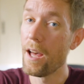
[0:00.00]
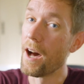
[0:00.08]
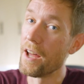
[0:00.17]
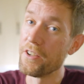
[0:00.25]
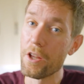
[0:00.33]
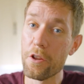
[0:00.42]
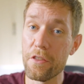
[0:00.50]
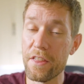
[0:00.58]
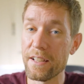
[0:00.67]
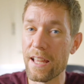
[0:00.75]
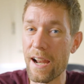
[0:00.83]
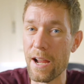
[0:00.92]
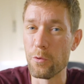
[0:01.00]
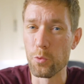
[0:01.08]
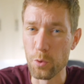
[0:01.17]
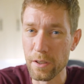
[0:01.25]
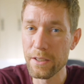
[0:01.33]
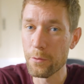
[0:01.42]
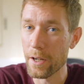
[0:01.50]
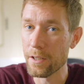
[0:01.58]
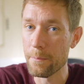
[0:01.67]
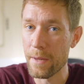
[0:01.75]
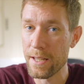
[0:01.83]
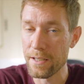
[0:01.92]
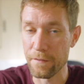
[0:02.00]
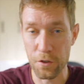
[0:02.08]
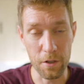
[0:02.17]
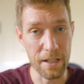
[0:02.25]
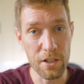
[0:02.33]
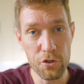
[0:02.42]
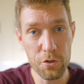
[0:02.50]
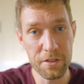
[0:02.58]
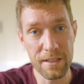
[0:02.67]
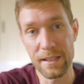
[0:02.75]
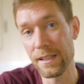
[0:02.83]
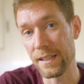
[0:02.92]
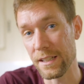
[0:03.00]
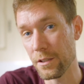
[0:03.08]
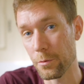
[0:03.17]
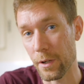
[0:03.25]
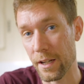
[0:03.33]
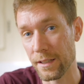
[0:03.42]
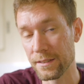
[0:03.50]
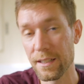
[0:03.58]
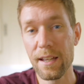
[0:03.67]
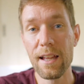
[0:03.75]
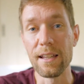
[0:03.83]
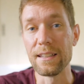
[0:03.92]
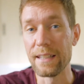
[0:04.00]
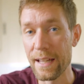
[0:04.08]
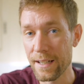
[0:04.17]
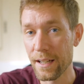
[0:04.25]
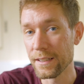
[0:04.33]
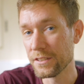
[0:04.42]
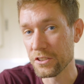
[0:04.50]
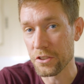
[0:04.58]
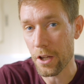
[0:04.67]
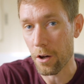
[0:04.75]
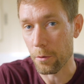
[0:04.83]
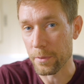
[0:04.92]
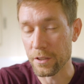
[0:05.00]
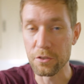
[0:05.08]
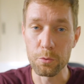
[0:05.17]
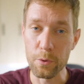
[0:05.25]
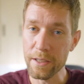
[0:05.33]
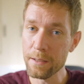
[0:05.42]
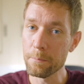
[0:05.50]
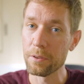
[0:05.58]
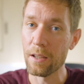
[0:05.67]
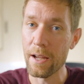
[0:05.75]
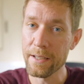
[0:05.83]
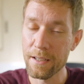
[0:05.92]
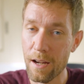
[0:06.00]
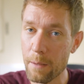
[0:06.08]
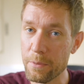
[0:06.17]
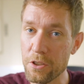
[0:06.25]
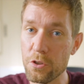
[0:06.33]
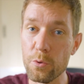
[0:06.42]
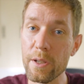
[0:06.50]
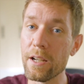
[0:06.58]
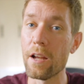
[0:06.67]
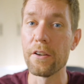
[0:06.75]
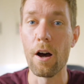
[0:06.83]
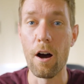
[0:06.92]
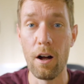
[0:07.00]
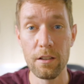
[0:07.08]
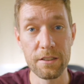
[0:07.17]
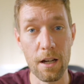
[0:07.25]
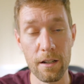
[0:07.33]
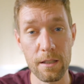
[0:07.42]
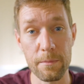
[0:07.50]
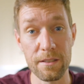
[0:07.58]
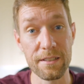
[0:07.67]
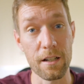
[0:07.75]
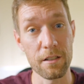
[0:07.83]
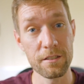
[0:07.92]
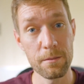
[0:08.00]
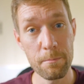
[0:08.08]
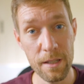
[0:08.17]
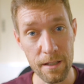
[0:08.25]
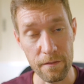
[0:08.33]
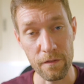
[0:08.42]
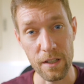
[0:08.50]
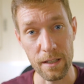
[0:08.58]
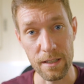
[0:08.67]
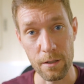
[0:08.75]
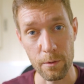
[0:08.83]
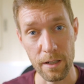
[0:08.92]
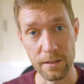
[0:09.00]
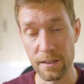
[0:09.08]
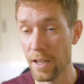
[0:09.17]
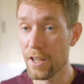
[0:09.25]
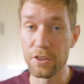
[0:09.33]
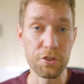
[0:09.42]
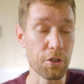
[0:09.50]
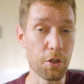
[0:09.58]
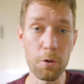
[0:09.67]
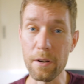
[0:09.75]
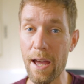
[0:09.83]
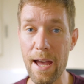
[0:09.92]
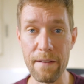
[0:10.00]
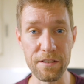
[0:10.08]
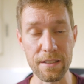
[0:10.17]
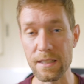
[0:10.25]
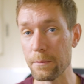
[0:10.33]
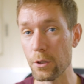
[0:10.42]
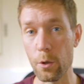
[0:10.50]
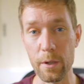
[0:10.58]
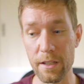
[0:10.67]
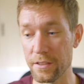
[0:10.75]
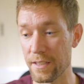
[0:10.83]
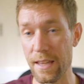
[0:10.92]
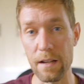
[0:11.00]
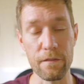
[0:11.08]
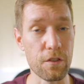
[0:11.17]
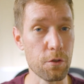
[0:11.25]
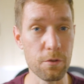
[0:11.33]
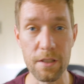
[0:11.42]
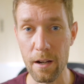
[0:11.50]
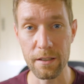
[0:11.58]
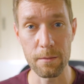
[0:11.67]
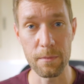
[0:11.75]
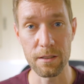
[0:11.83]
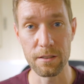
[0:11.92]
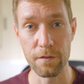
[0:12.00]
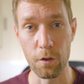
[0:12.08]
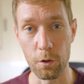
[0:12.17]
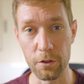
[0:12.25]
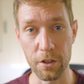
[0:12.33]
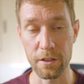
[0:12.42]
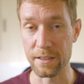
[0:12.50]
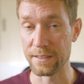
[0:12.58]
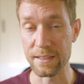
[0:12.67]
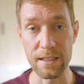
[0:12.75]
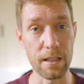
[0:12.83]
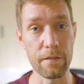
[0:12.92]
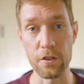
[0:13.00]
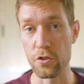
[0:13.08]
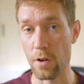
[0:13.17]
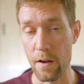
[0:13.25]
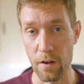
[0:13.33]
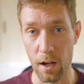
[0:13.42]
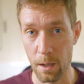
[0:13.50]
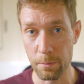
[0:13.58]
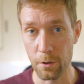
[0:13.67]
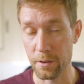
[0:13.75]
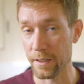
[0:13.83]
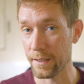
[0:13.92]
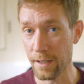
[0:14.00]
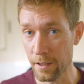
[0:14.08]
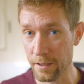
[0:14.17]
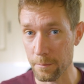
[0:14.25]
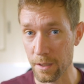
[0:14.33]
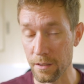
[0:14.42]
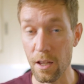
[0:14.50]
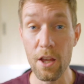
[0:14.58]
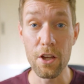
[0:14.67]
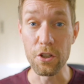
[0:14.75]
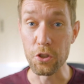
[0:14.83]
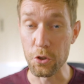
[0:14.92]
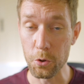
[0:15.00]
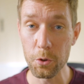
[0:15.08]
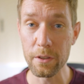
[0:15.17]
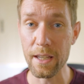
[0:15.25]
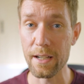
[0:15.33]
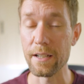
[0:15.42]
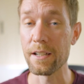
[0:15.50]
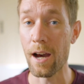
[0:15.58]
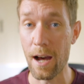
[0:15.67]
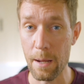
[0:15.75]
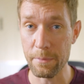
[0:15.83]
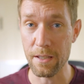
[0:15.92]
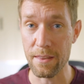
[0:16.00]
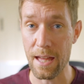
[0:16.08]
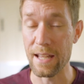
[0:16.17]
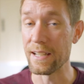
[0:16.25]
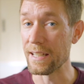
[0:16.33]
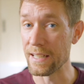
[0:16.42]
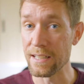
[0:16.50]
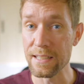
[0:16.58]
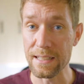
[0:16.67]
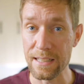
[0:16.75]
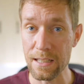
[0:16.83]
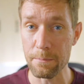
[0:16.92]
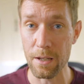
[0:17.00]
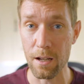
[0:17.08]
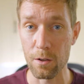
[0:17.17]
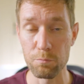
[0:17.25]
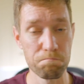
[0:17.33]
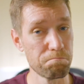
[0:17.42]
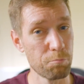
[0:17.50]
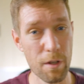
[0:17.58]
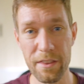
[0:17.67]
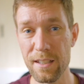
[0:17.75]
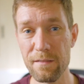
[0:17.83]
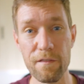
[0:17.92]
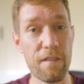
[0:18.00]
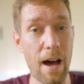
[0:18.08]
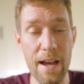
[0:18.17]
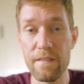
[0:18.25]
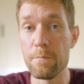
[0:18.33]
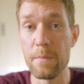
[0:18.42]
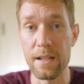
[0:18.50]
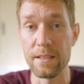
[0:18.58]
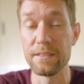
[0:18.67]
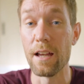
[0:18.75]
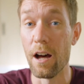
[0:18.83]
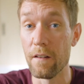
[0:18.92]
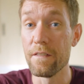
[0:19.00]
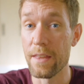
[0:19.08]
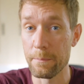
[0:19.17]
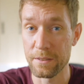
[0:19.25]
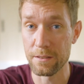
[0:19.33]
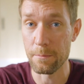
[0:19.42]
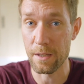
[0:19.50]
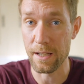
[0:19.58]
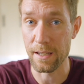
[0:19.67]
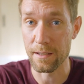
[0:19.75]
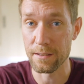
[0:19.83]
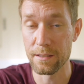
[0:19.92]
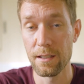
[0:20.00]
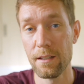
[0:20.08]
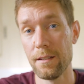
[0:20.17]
Another thing that I really recommend, if you're interested in eRIGS, let us know, because we can blind copy you in on all documents that are submitted via eRIGS. So you don't have to keep going into that View Documents folder to see if a driver uploaded the document. You'll get a copy of that in email within 5 minutes of them submitting it.